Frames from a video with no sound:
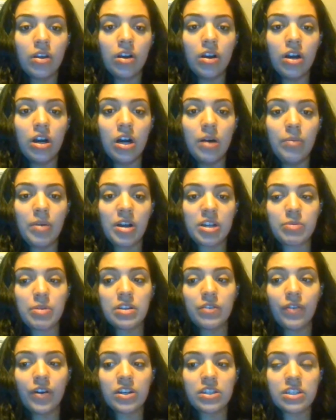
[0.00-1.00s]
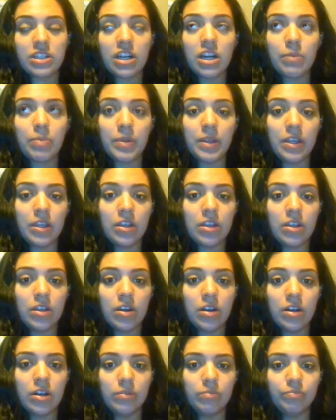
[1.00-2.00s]
Expressive arts therapy
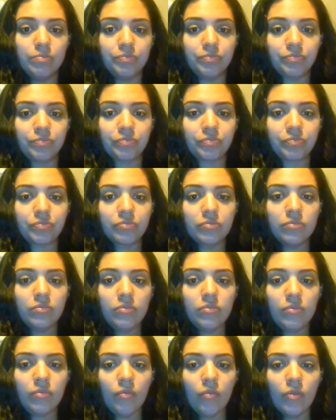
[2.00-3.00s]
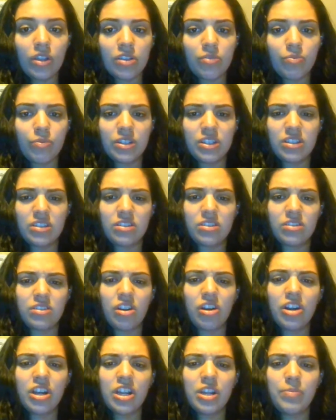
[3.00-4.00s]
was
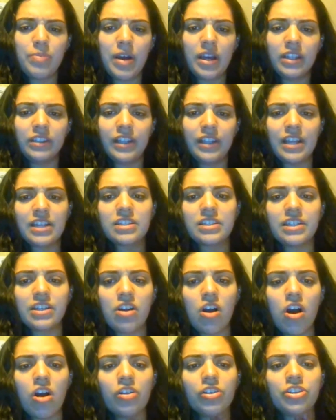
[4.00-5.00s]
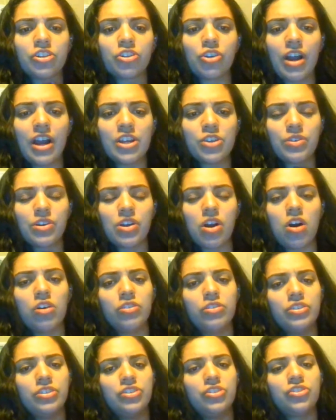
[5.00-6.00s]
started by the Lesley College Graduate
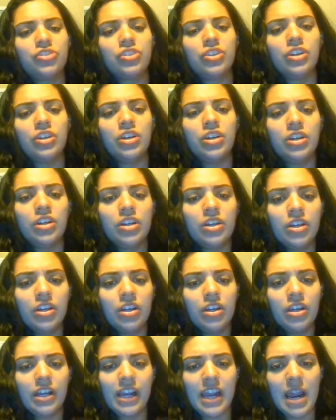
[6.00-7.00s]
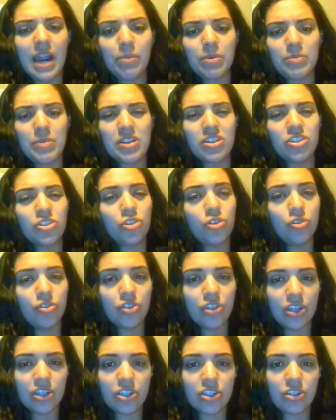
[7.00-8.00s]
College in Cambridge,
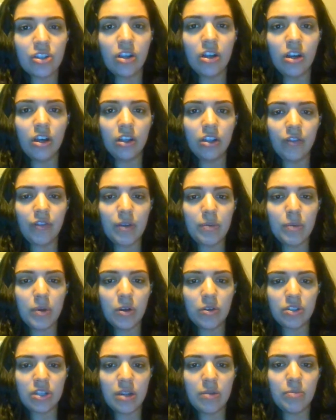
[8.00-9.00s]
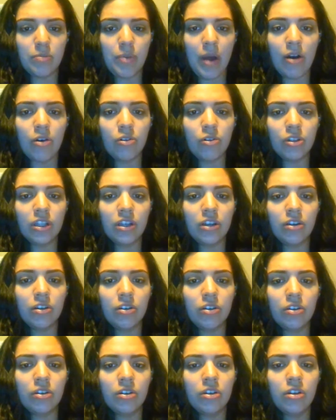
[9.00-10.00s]
Massachusetts. The female is named
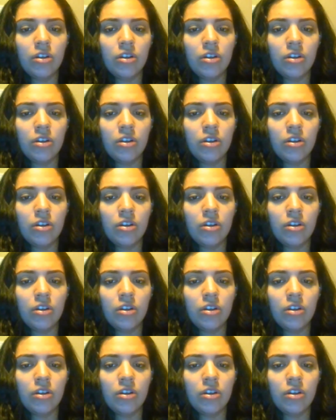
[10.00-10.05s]
Paola